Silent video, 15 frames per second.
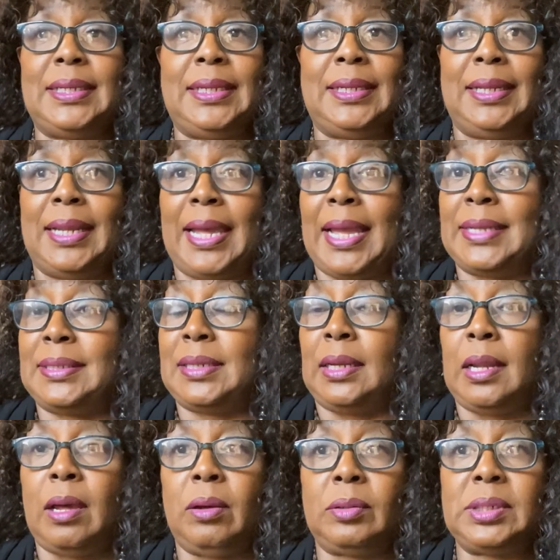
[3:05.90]
it lasts a
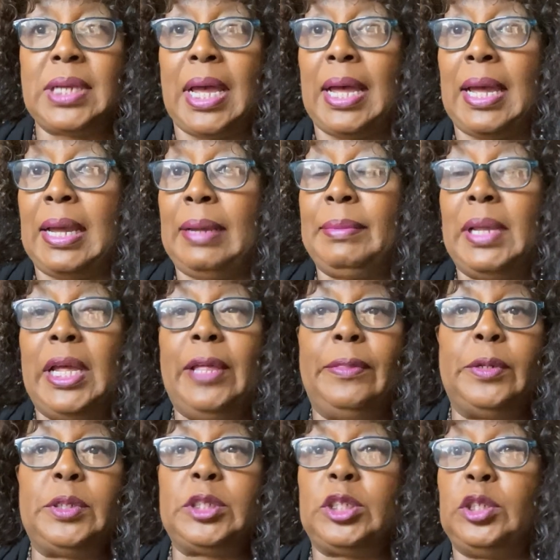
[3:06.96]
long time.
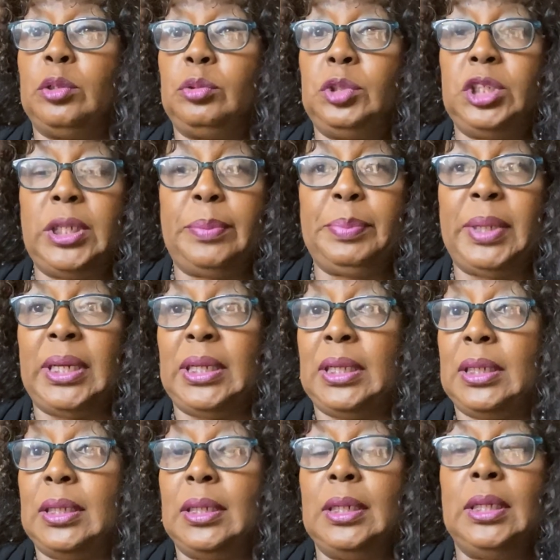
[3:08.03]
There's no
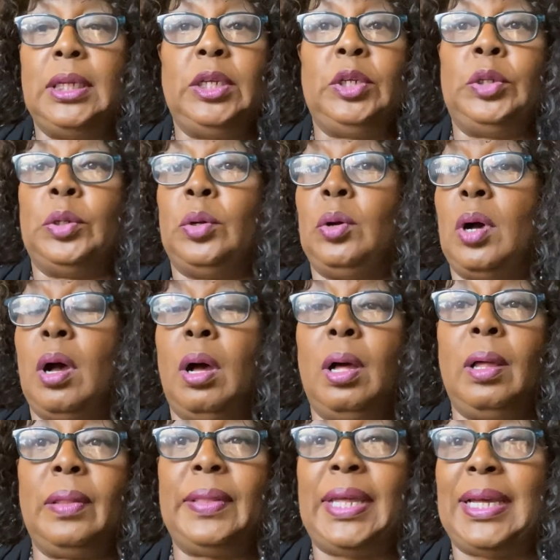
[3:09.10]
chipping,
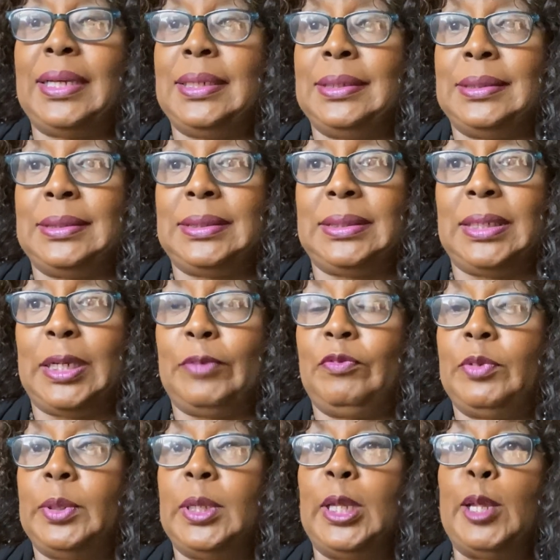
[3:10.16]
all that good stuff.
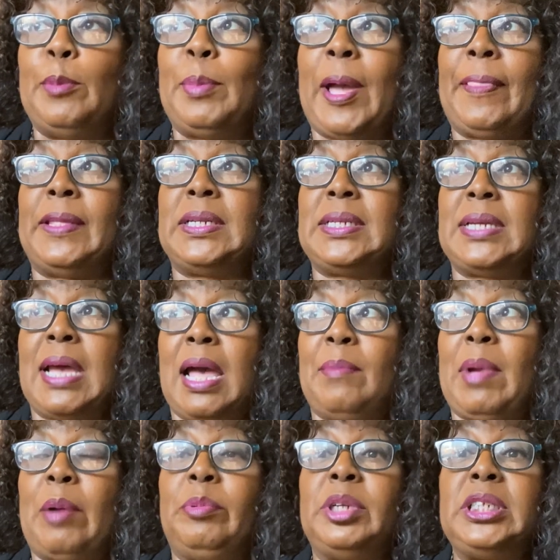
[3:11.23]
By the time
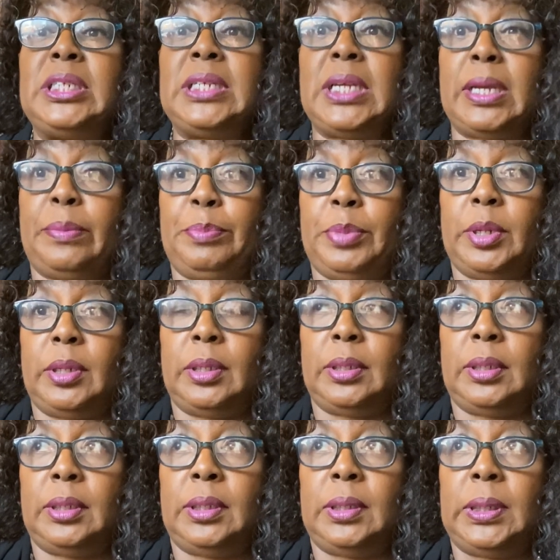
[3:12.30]
I would tip,
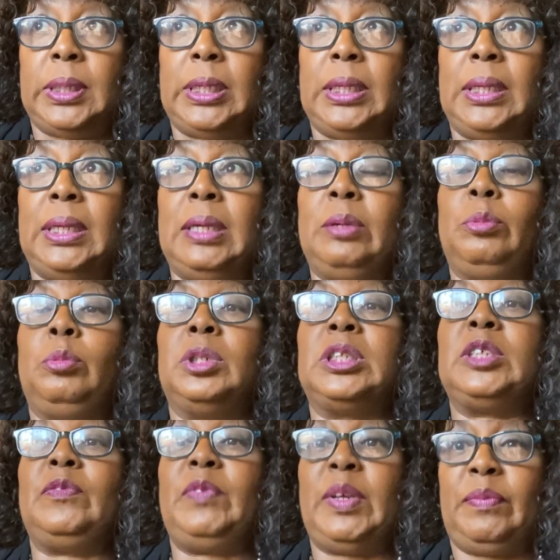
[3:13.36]
it
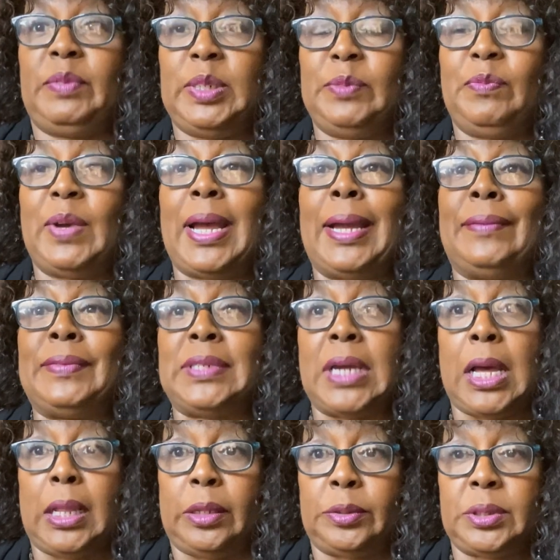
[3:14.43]
was
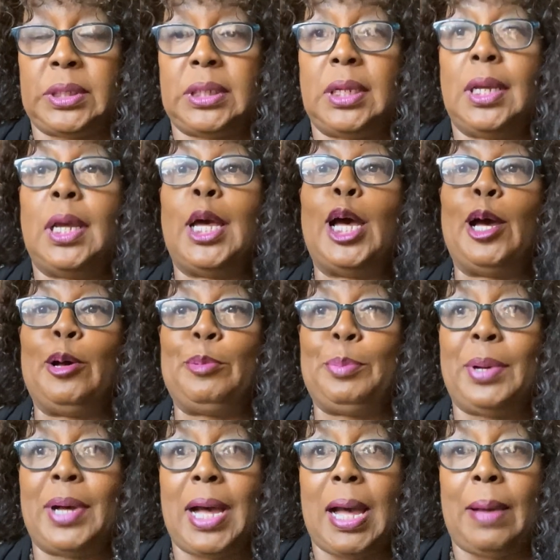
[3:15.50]
$55 a
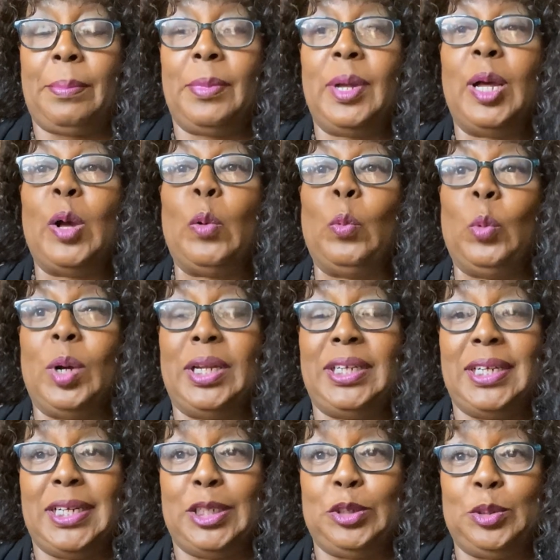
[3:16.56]
pop,
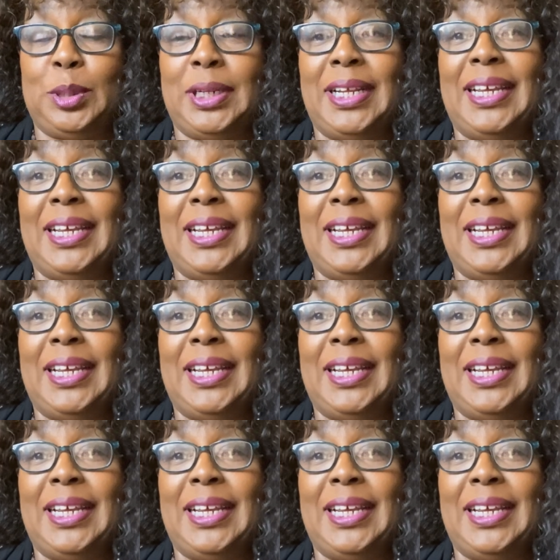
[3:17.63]
$110